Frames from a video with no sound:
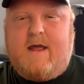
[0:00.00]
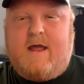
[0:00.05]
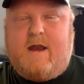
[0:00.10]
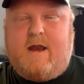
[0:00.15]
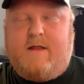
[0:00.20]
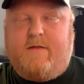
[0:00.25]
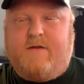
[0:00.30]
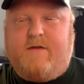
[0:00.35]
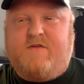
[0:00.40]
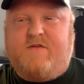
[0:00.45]

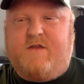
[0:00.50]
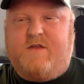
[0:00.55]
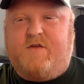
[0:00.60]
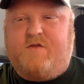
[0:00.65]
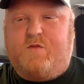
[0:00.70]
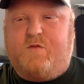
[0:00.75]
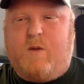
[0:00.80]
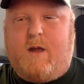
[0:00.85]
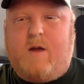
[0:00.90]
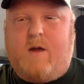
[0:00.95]
And at least
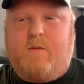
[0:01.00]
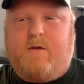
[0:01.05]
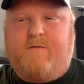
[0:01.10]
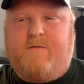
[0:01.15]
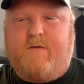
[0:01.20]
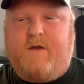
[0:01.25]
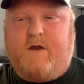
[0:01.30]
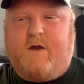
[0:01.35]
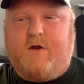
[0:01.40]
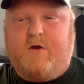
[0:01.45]
this way we
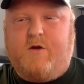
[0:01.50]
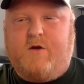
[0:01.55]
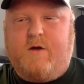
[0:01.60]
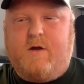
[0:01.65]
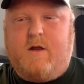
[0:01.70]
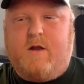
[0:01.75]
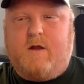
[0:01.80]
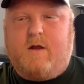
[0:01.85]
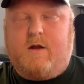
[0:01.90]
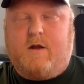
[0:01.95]
figured
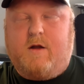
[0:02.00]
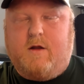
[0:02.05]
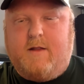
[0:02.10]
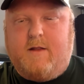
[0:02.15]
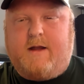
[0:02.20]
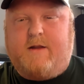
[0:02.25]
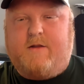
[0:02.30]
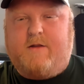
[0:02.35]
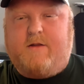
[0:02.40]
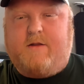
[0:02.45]

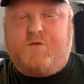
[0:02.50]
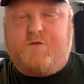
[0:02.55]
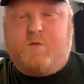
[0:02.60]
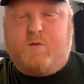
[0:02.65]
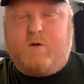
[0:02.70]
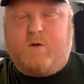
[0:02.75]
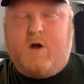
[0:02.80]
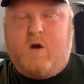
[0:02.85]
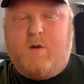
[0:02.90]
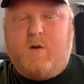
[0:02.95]
collectors
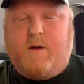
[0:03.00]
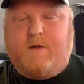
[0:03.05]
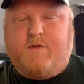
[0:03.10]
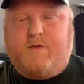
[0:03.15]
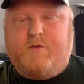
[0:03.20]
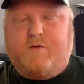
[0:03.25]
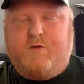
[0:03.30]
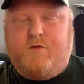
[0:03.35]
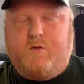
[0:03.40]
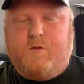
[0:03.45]
were going
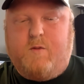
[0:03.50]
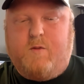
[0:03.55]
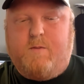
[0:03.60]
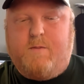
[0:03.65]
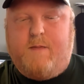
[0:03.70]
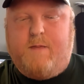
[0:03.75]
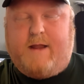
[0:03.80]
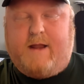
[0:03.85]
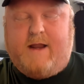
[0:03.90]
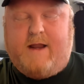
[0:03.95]
to
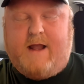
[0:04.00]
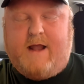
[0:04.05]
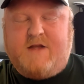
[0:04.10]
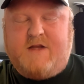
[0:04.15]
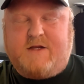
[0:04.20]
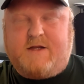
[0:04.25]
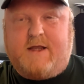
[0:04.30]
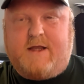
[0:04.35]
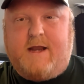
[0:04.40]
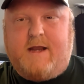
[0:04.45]
make an
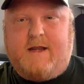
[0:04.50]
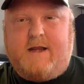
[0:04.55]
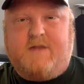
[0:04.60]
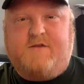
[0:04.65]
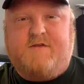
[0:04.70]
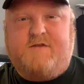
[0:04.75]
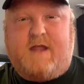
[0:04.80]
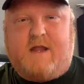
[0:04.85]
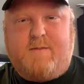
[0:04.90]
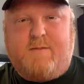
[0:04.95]
educated
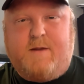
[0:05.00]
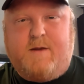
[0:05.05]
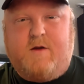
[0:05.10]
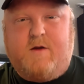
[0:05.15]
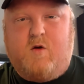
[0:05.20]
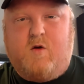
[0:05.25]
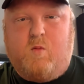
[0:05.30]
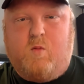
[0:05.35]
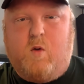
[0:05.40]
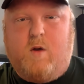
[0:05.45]
statement
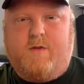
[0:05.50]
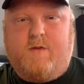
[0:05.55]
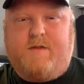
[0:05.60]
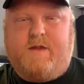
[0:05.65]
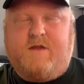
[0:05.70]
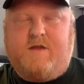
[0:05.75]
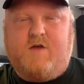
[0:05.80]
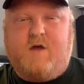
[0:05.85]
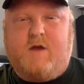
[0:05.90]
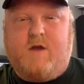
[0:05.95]
on what
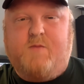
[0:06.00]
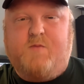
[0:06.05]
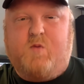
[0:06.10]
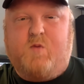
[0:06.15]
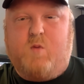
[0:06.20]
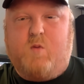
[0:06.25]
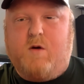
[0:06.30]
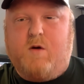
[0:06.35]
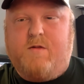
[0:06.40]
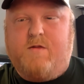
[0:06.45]
these items
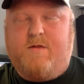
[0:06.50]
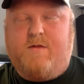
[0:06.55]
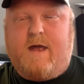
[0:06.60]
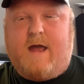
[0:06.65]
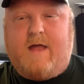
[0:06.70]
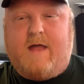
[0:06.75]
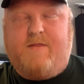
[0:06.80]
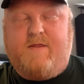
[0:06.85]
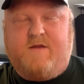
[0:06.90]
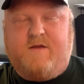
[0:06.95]
are worth
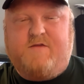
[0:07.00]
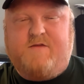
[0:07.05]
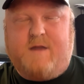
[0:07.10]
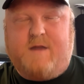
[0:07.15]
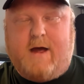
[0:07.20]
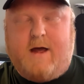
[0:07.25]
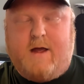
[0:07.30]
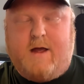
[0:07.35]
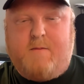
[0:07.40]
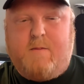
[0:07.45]
at this
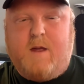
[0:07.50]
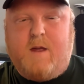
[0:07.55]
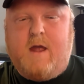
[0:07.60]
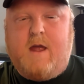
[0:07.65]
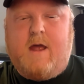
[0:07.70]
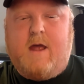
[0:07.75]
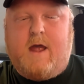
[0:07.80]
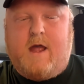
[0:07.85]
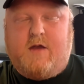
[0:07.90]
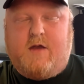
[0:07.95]
time
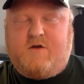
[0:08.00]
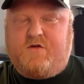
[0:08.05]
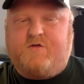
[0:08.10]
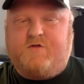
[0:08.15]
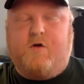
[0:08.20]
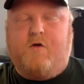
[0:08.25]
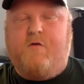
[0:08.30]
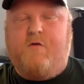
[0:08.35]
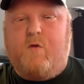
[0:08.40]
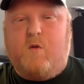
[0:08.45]
and just
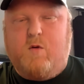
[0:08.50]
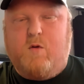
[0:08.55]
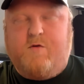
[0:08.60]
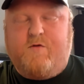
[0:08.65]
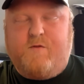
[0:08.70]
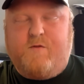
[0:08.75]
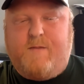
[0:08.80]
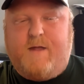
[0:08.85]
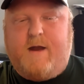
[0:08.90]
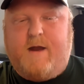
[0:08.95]
go forward
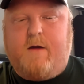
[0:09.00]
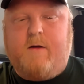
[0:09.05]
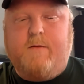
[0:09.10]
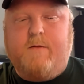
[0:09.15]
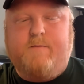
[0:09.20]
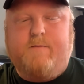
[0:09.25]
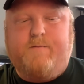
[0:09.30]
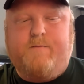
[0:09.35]
from there.